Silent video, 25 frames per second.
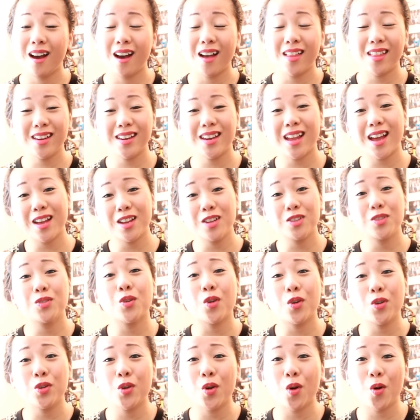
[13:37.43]
Other than that,
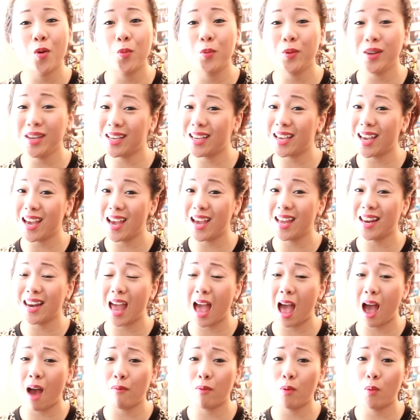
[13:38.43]
enjoy your weekend.
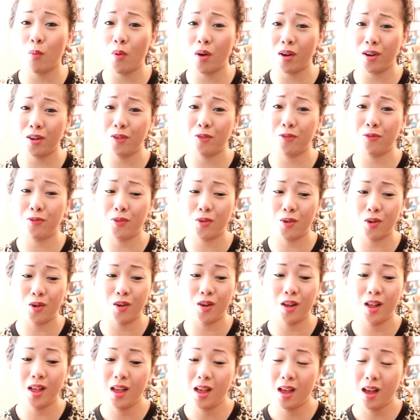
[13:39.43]
Have a
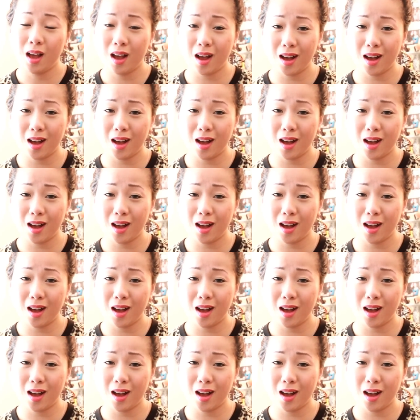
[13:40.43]
wonderful